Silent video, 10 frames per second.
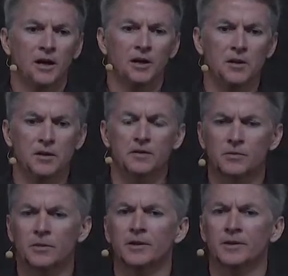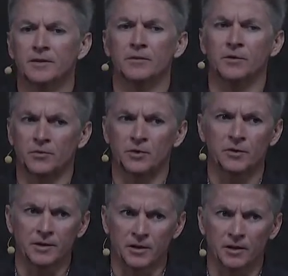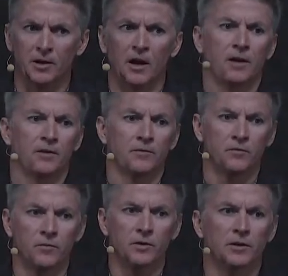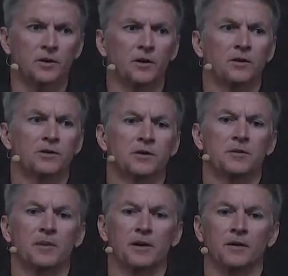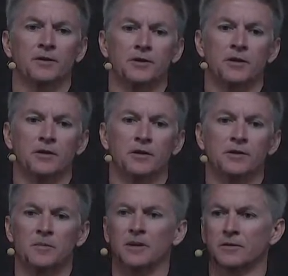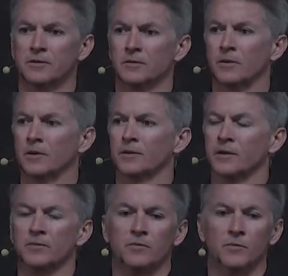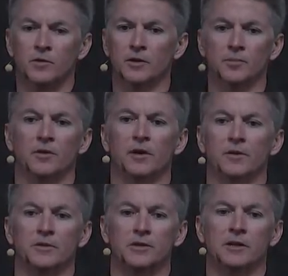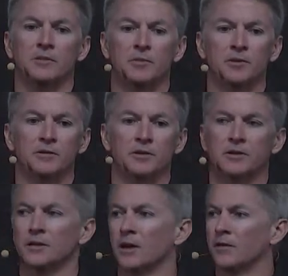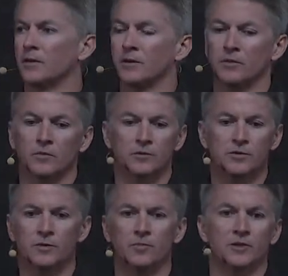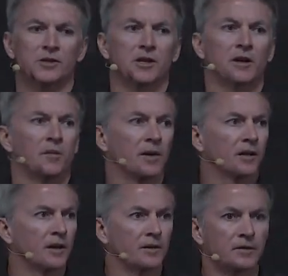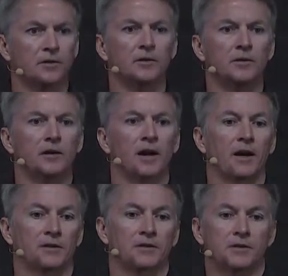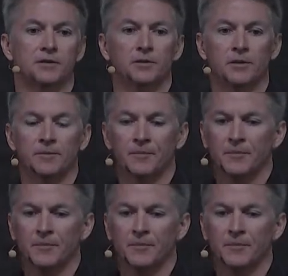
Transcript: This one was really a lot of really close to the metal engineering to make this work. So I'm really proud of a team that put this together, and we're super excited about letting you get access to it.